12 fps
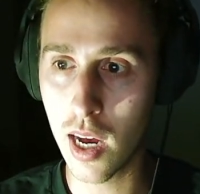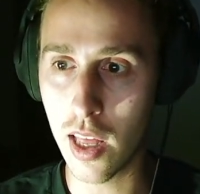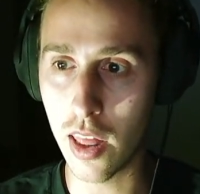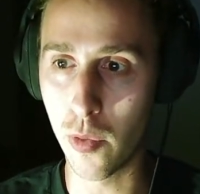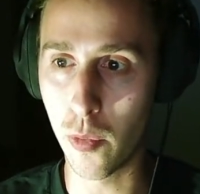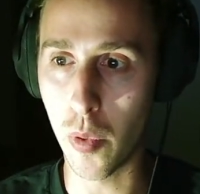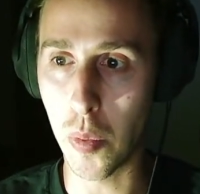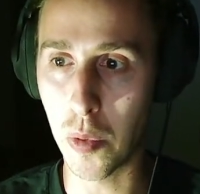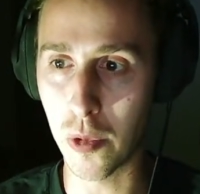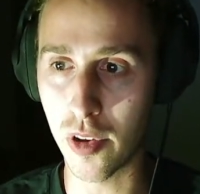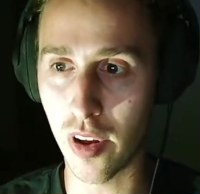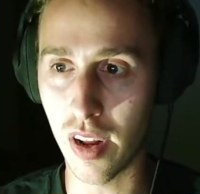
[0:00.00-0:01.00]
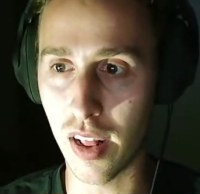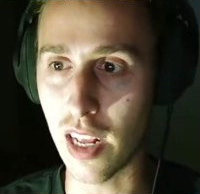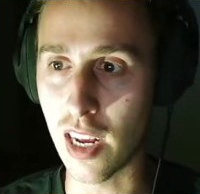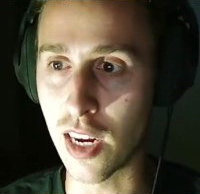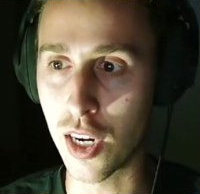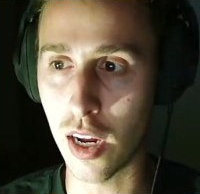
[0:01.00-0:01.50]
The woman was on a
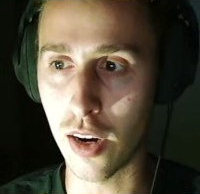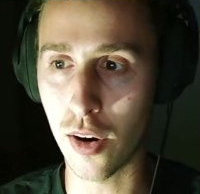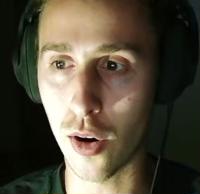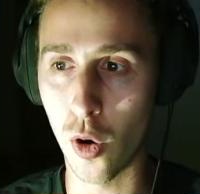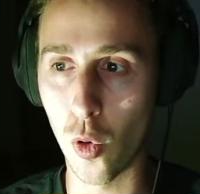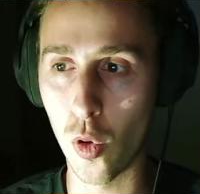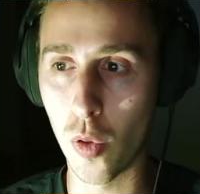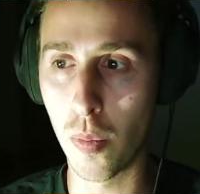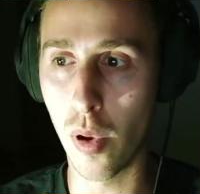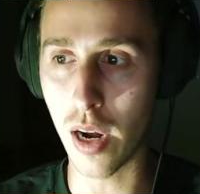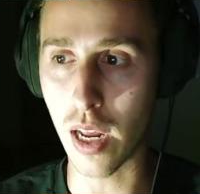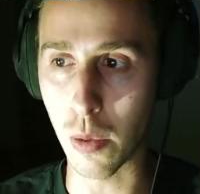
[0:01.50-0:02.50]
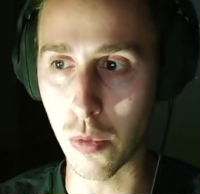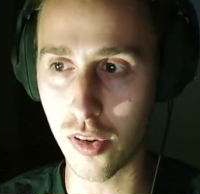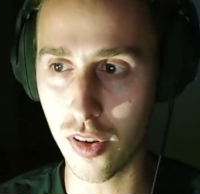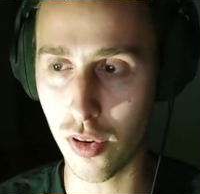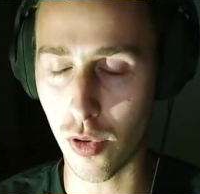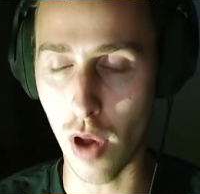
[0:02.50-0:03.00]
leash, and her whole body was
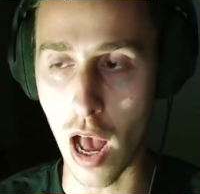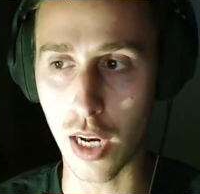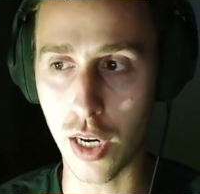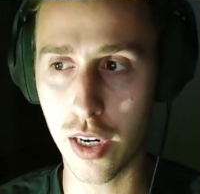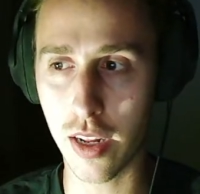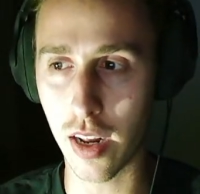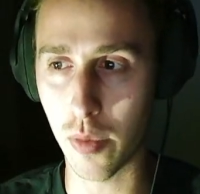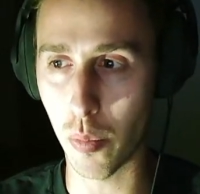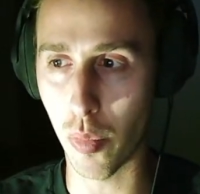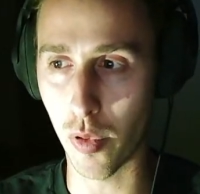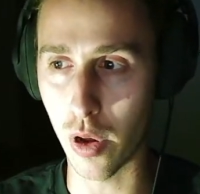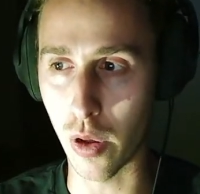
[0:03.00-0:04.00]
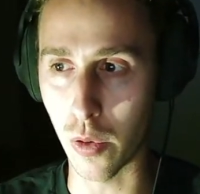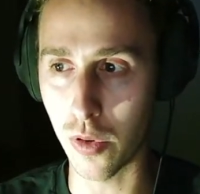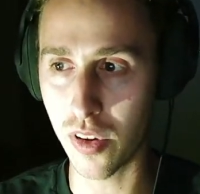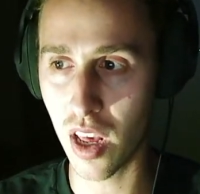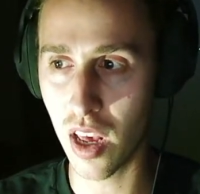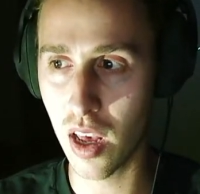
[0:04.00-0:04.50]
scratched and
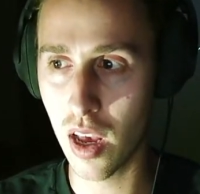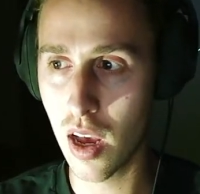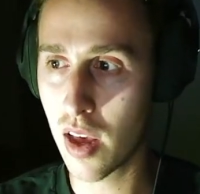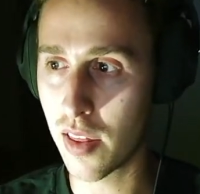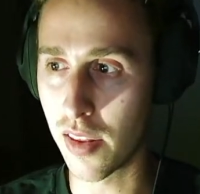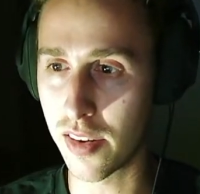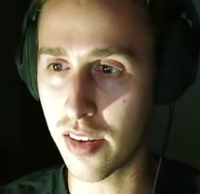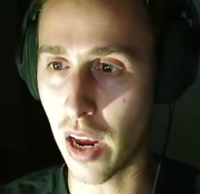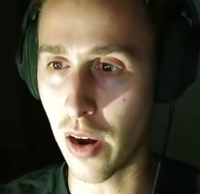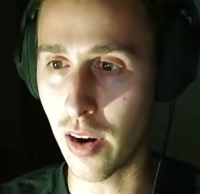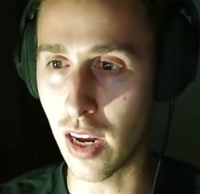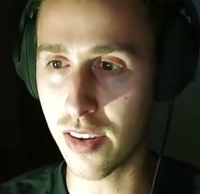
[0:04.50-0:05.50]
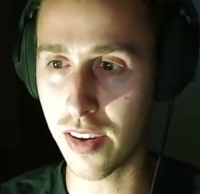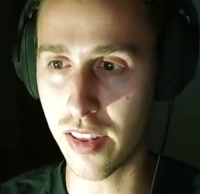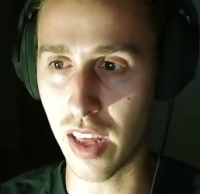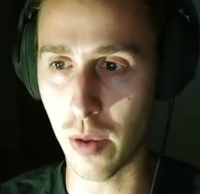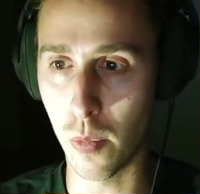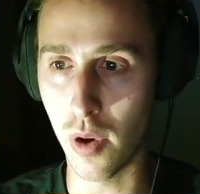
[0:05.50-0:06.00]
bruised. The scariest
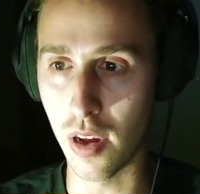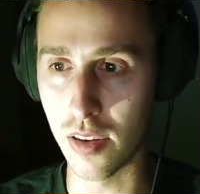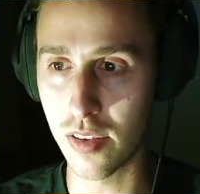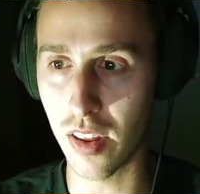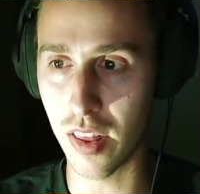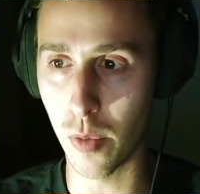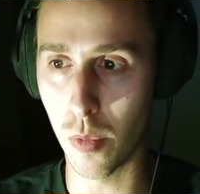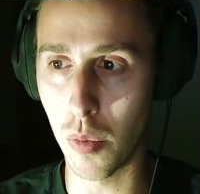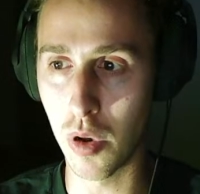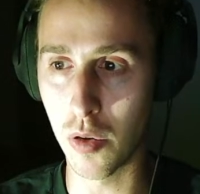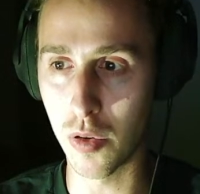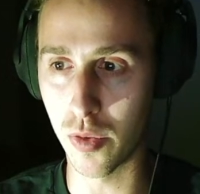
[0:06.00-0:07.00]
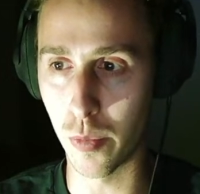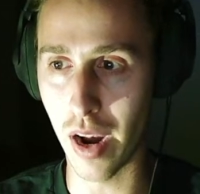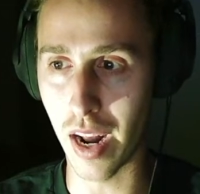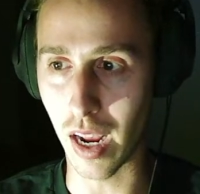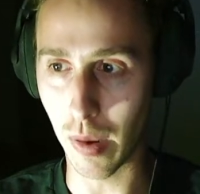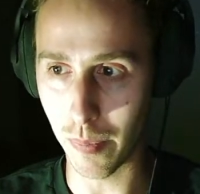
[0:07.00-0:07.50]
thing was that the woman was
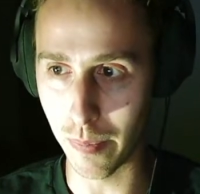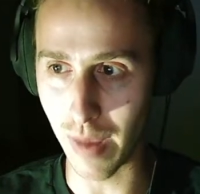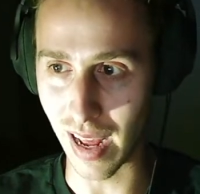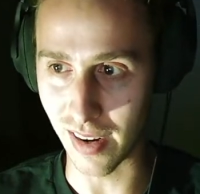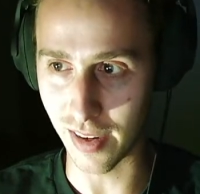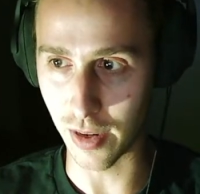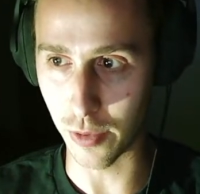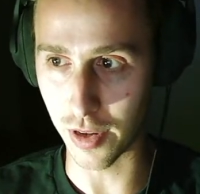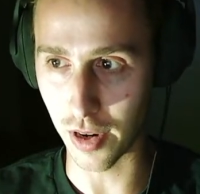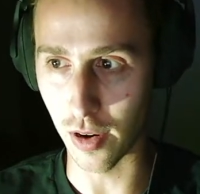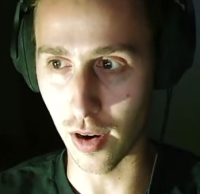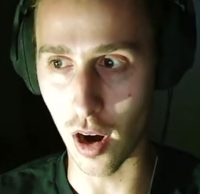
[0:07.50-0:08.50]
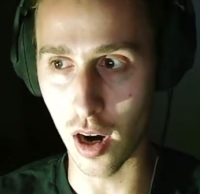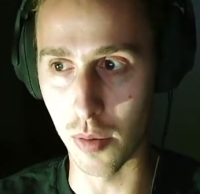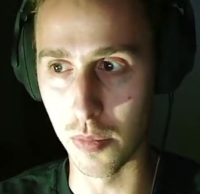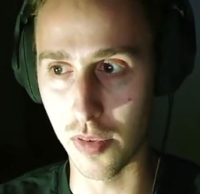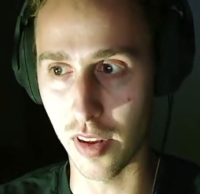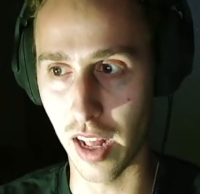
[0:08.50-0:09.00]
running bent, using her
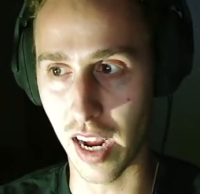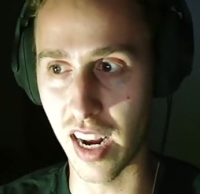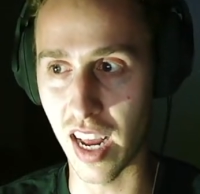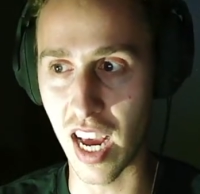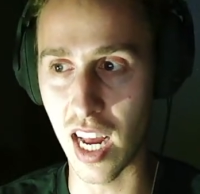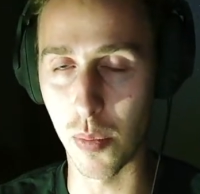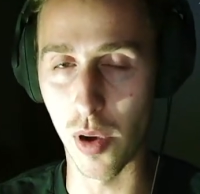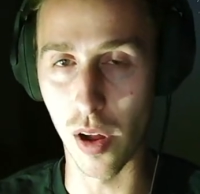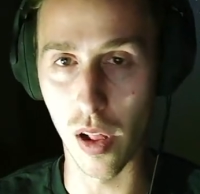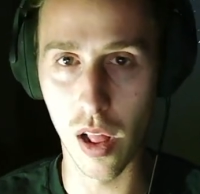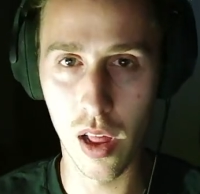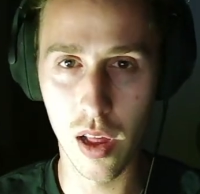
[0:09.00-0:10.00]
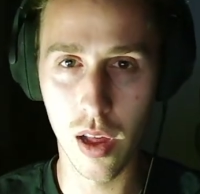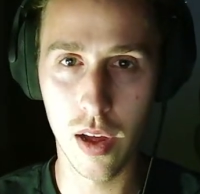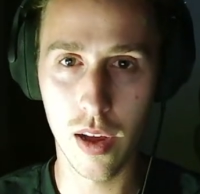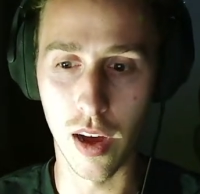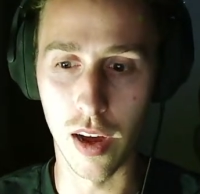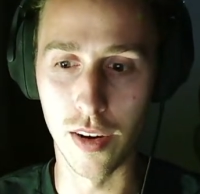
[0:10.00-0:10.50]
arms like an animal,
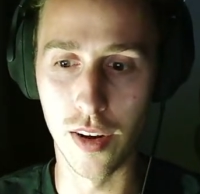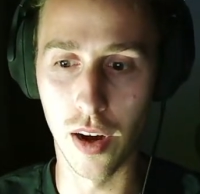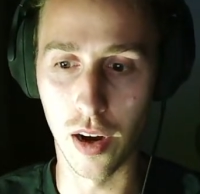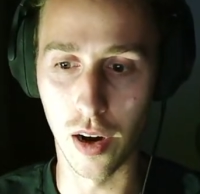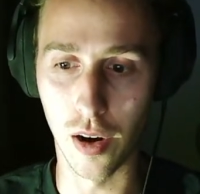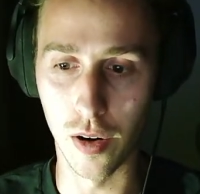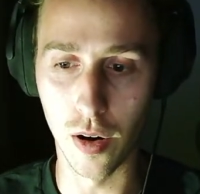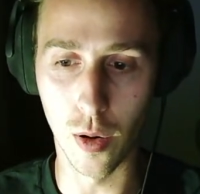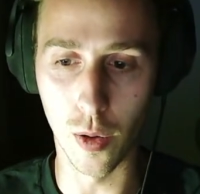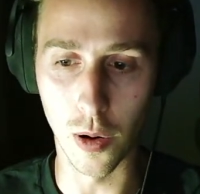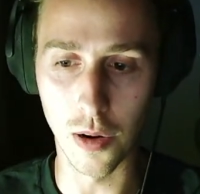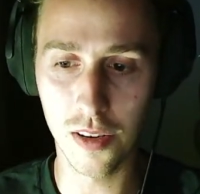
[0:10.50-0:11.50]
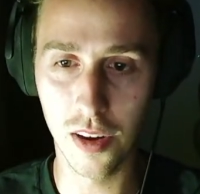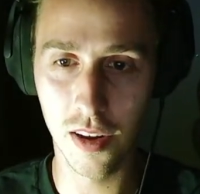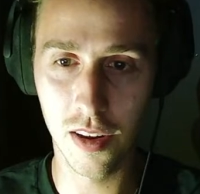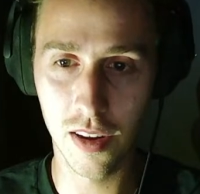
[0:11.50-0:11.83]
a dog or a horse."